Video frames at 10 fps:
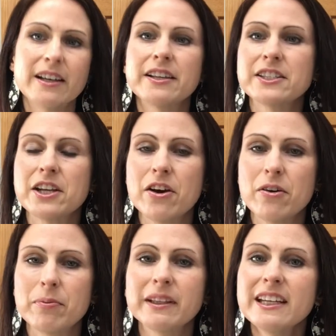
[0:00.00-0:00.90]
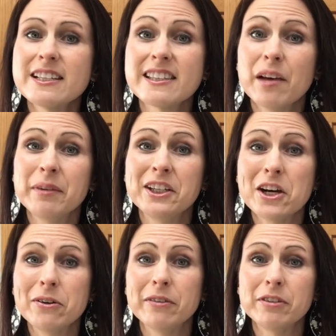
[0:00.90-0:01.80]
So please let me
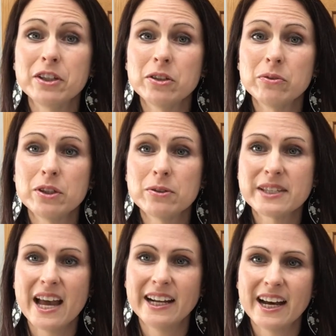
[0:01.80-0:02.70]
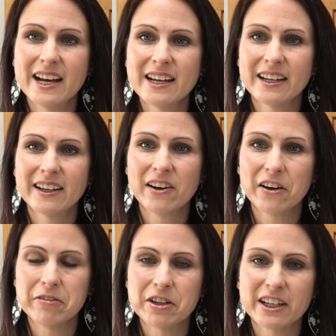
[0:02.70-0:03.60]
know if you use henna or
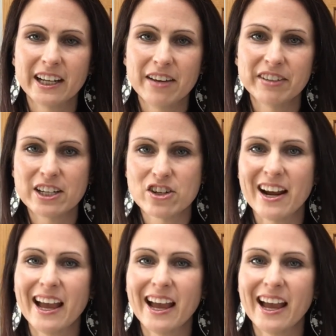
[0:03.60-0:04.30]
if you're going to give it a try.